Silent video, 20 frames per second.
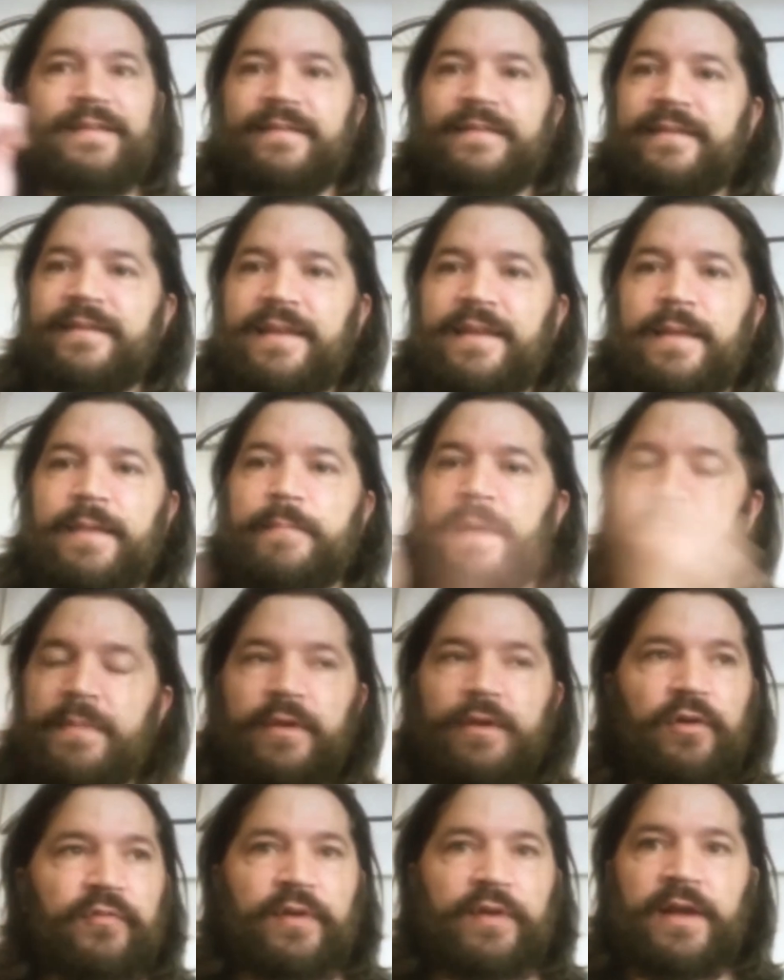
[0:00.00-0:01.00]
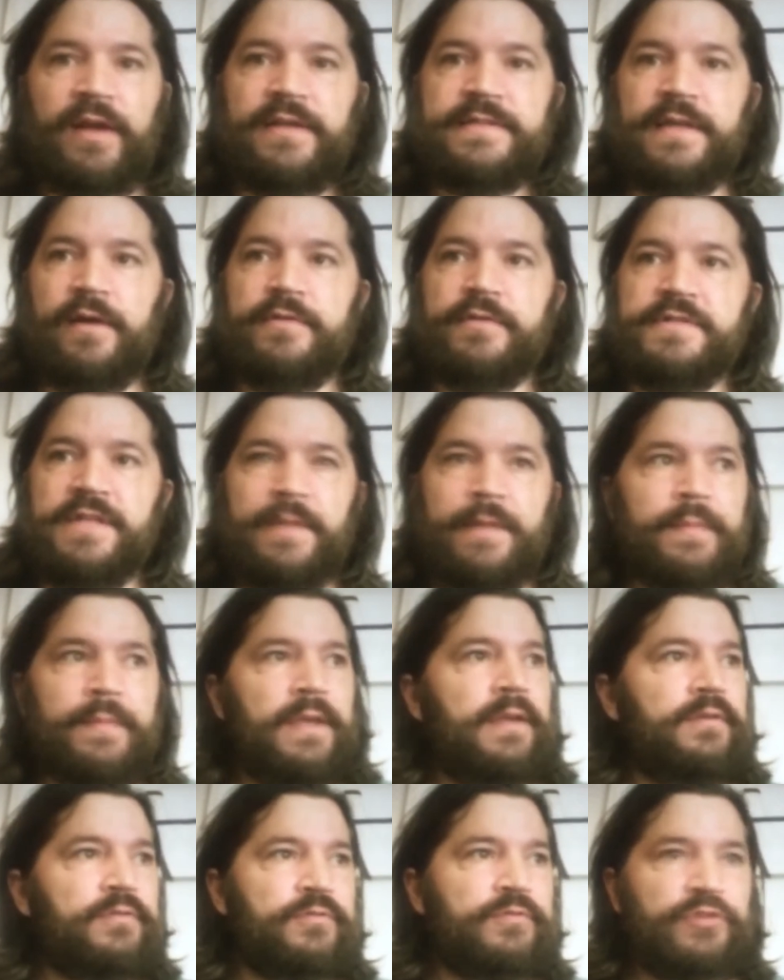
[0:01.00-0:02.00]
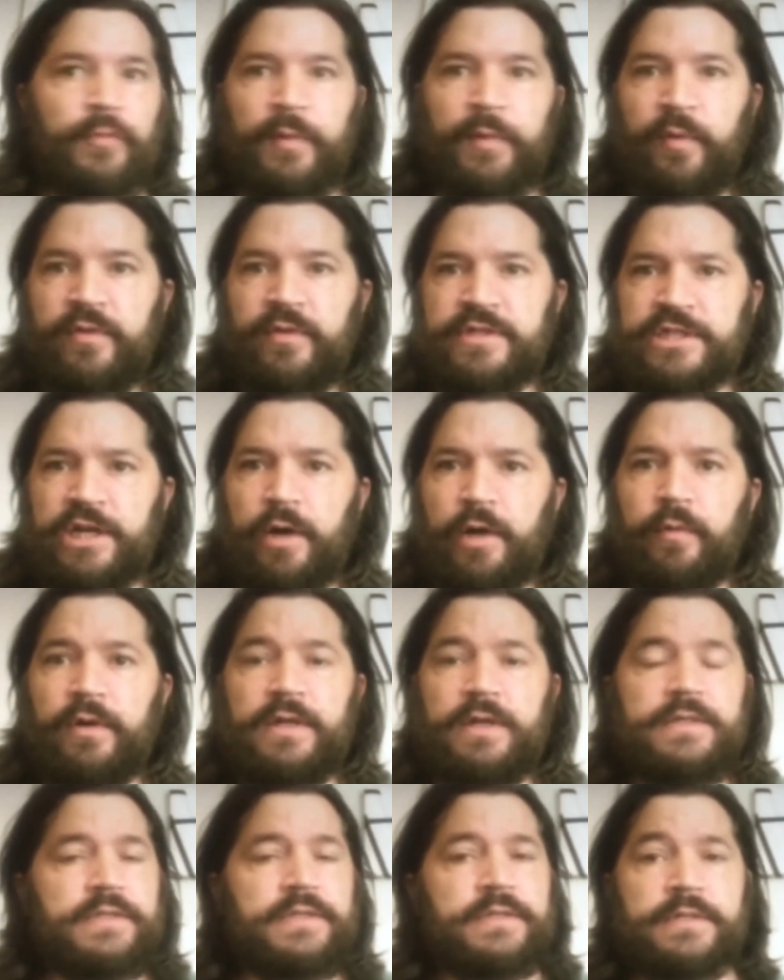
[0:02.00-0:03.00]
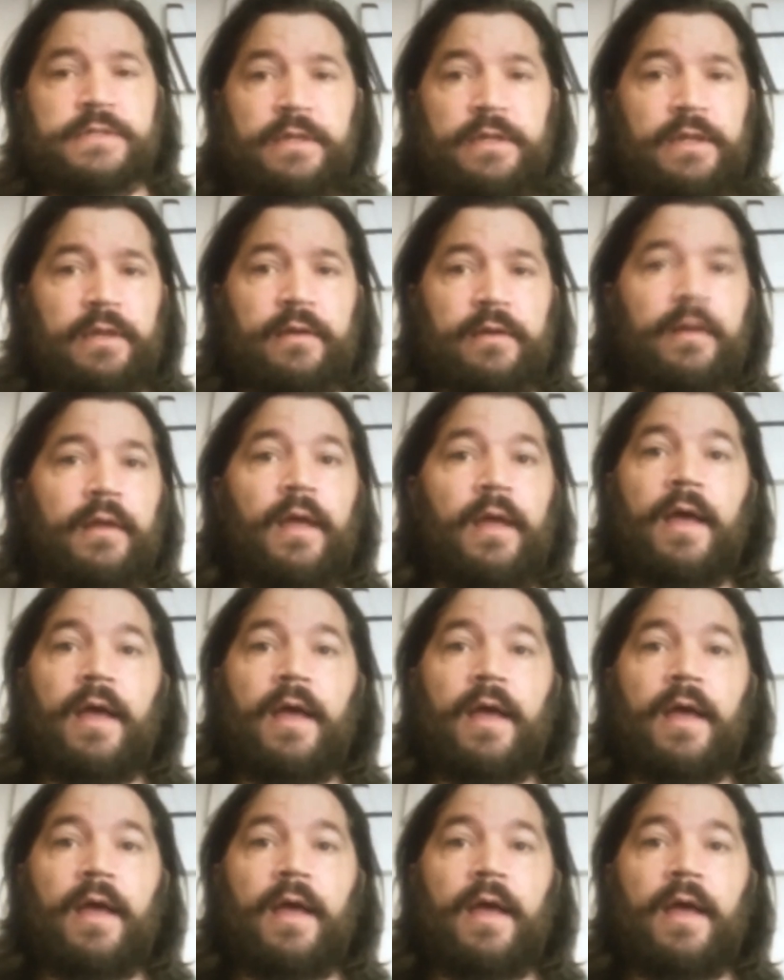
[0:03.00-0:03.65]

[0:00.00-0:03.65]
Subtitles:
and he met me over at his house, let me in, showed me where the shower is, and said, "Yeah."